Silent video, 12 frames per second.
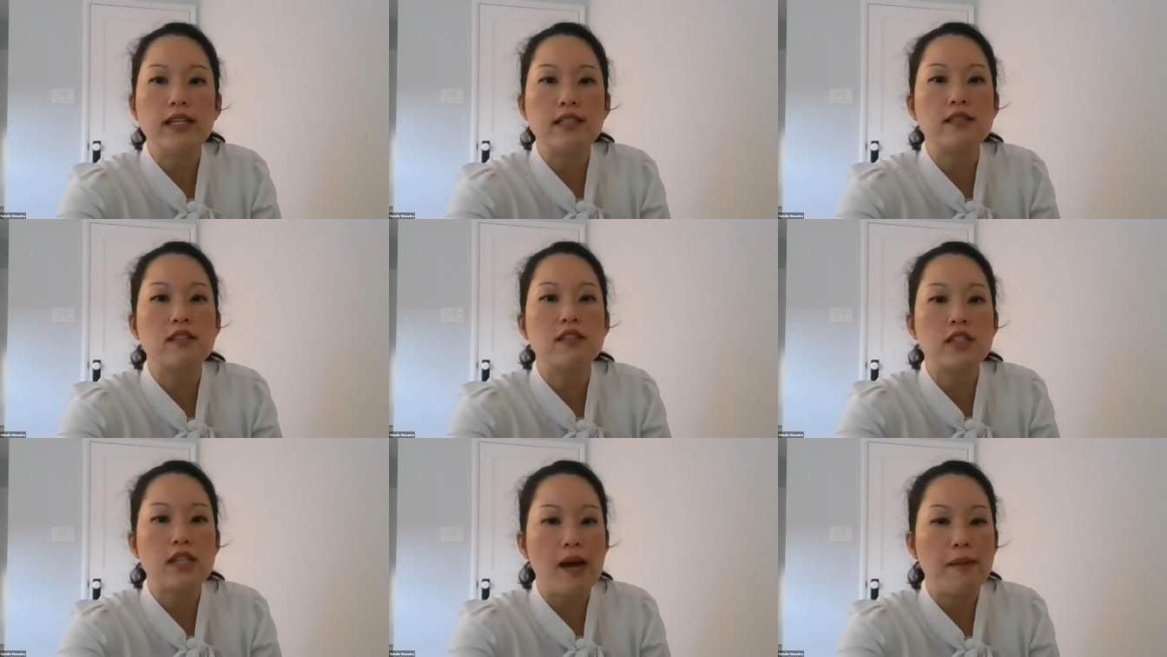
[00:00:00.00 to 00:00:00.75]
least
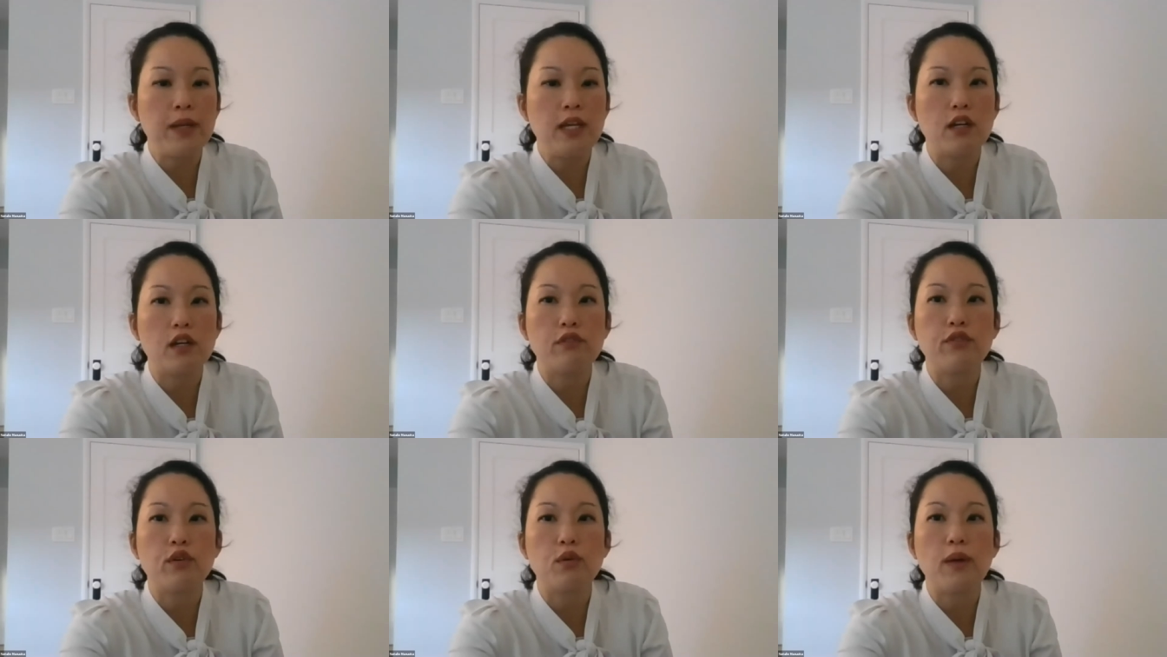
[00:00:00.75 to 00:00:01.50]
stop here
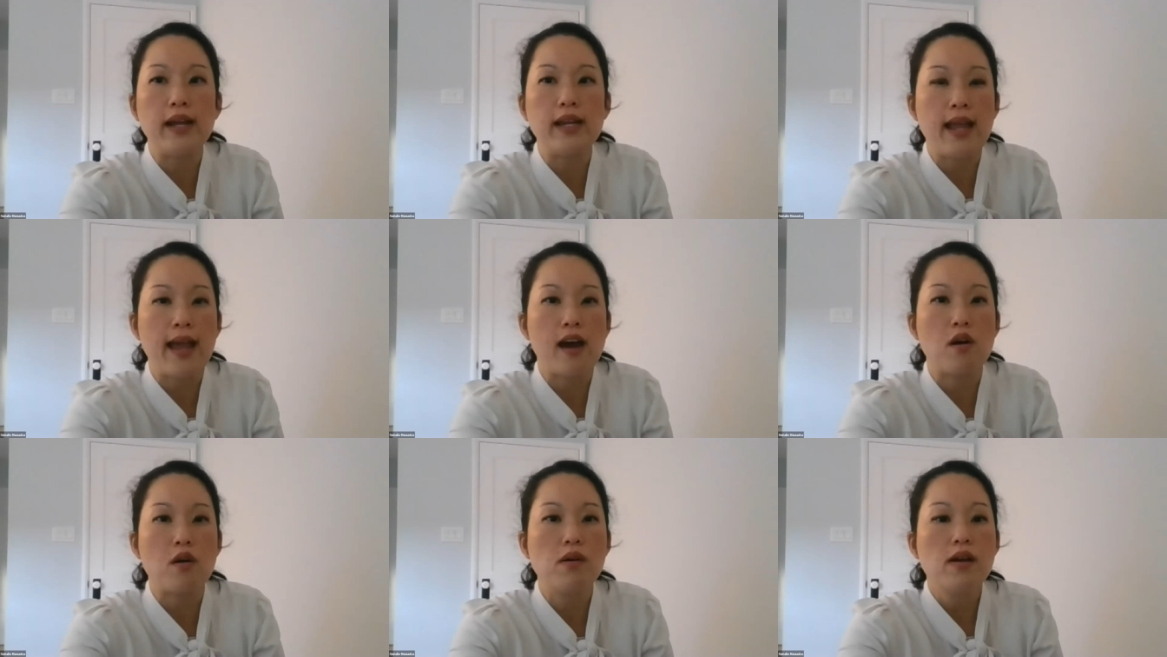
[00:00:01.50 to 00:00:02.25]
for right
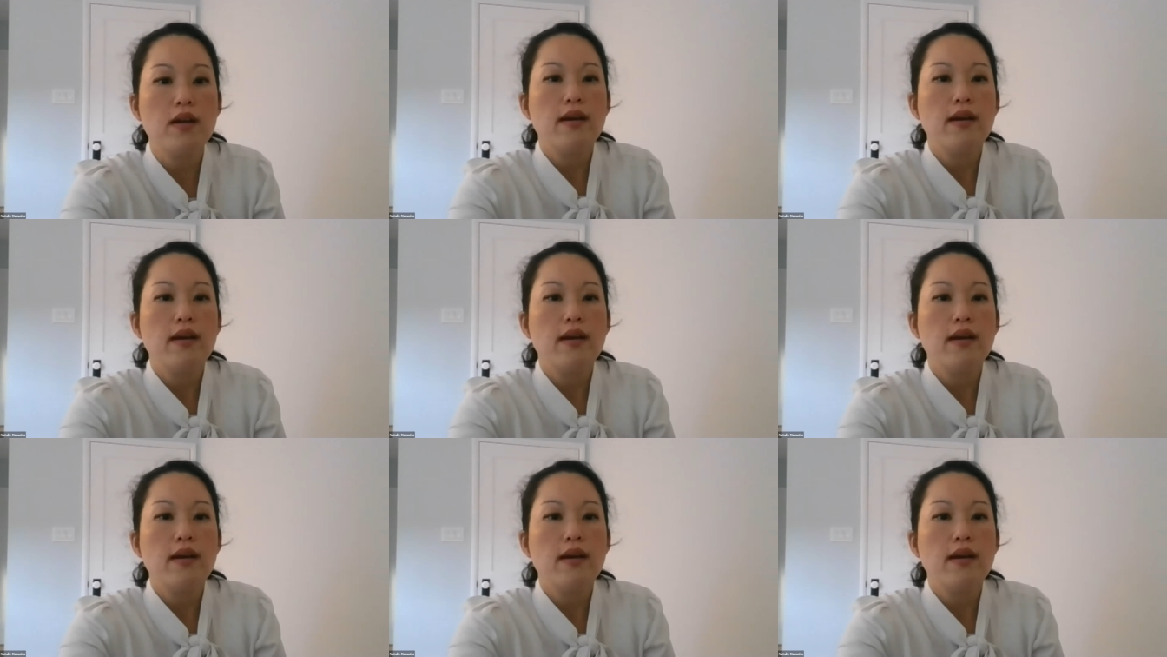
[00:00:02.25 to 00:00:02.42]
now.